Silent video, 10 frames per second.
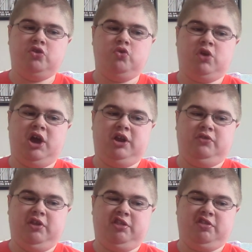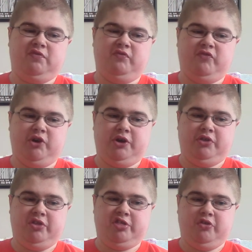kind of this
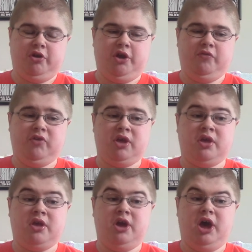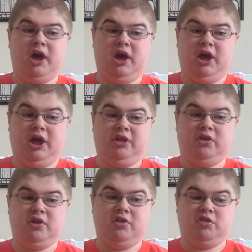fun sort of
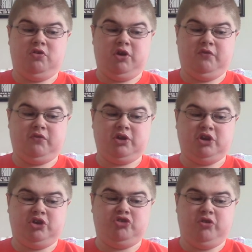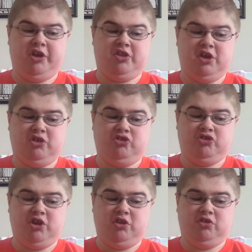
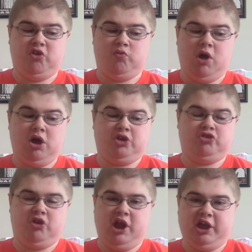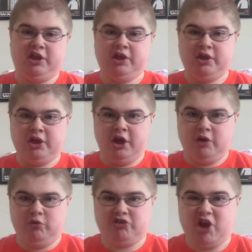country-tinged indie rock track,
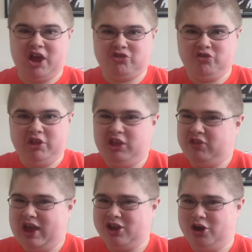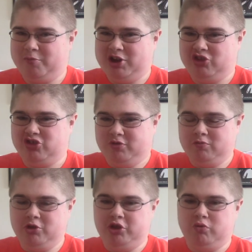which actually, that
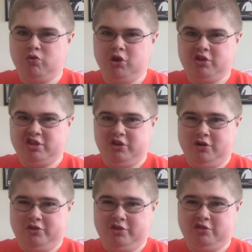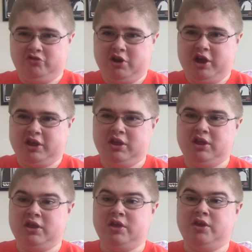combination really works here on this track.
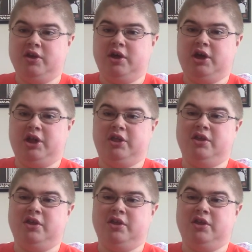A